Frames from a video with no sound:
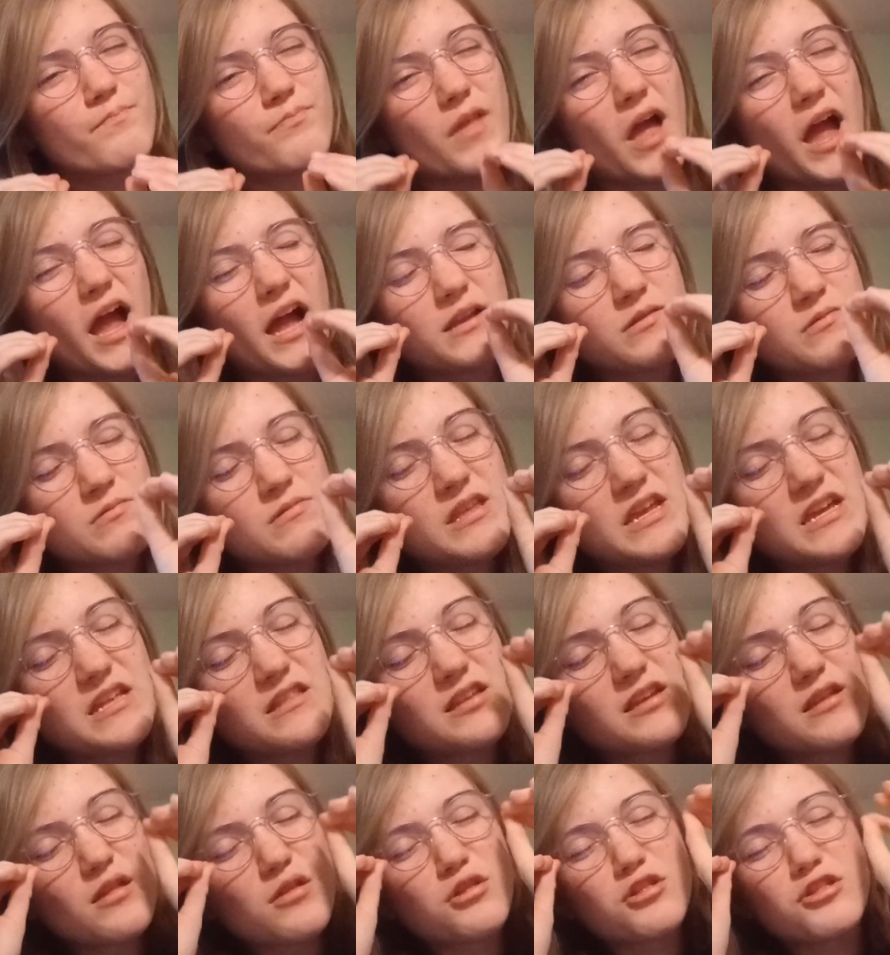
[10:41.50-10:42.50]
I need
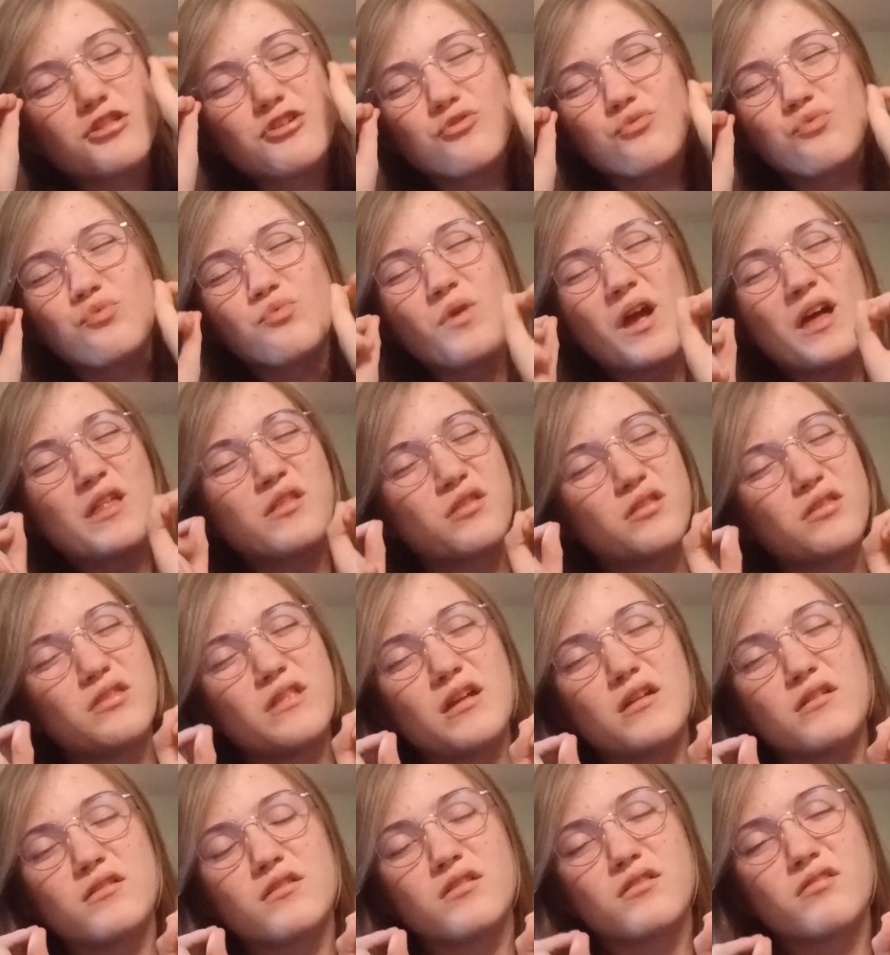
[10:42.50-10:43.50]
to stress
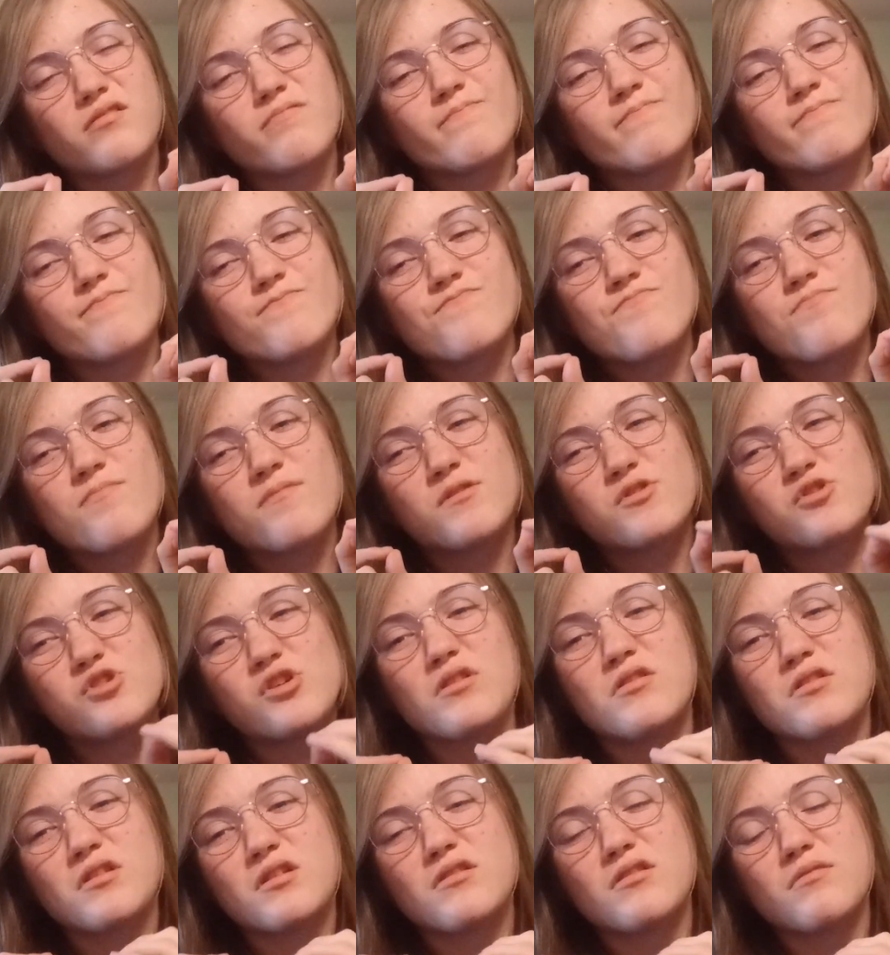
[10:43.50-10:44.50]
this
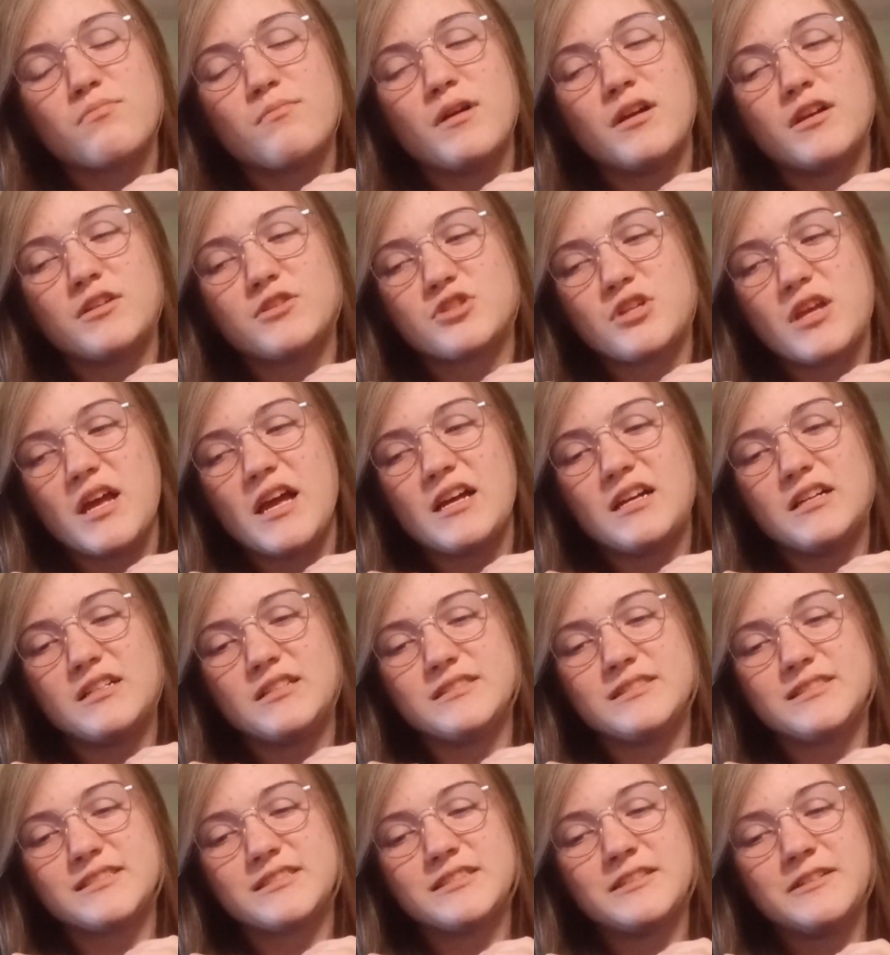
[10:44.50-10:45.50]
just as much
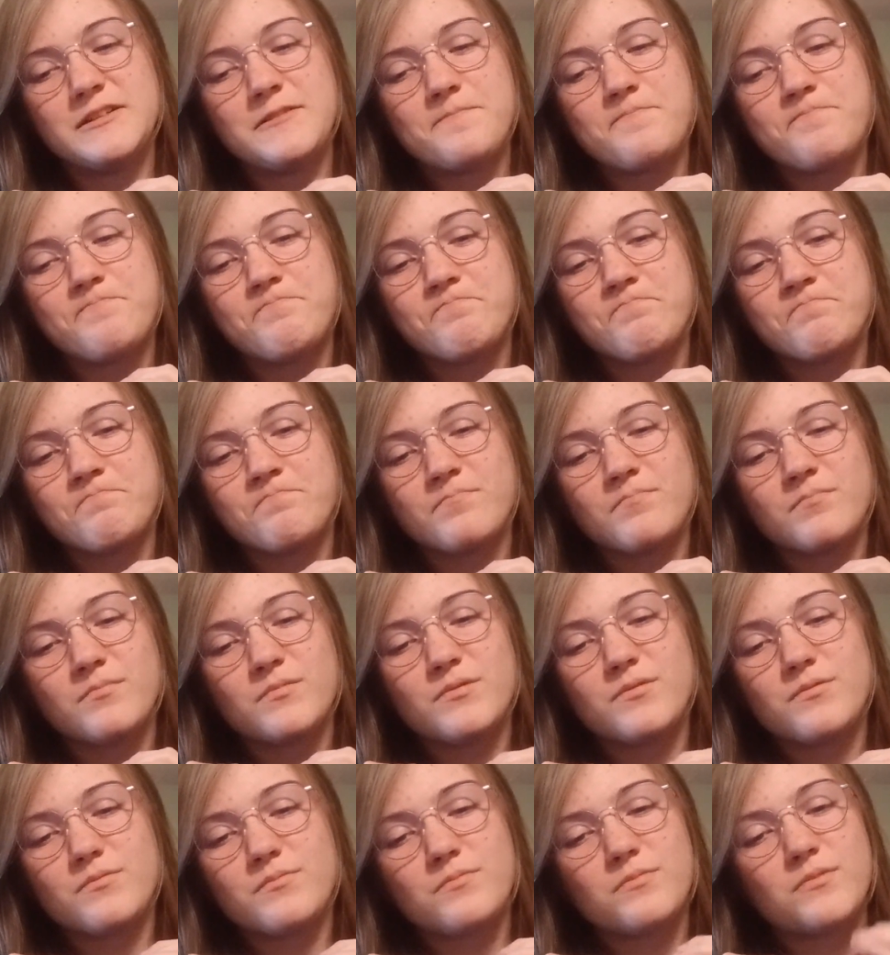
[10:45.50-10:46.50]
as
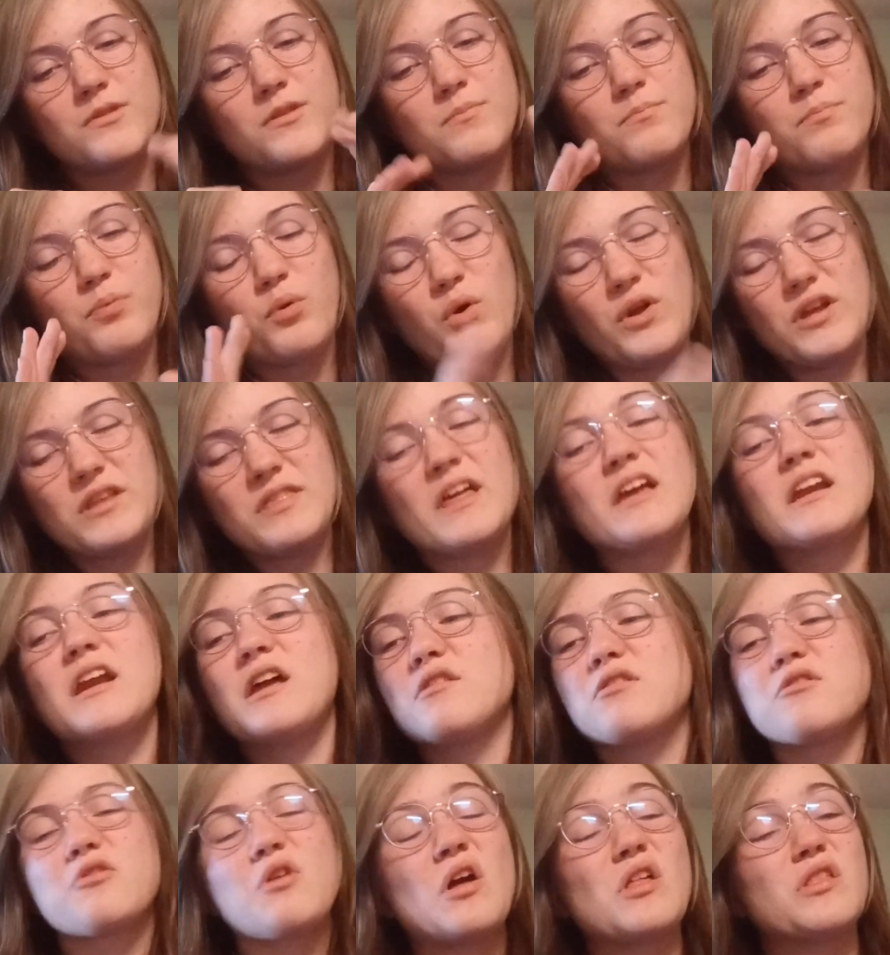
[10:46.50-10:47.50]
the point that I
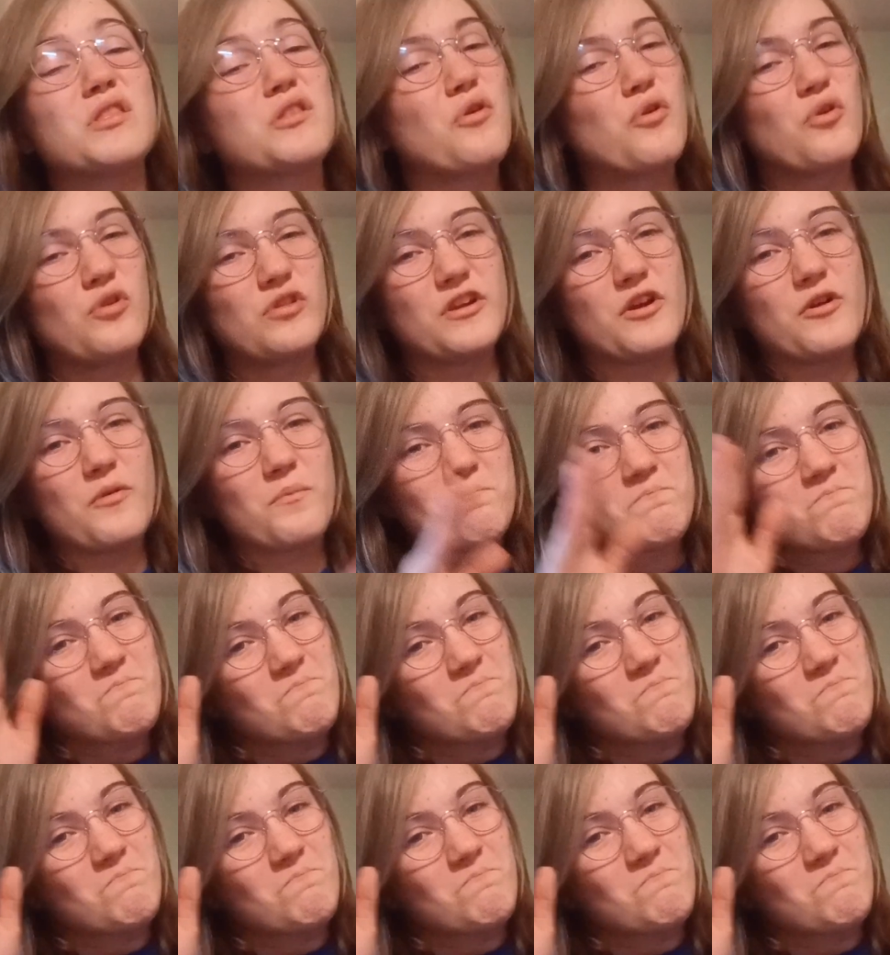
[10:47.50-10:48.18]
stressed earlier.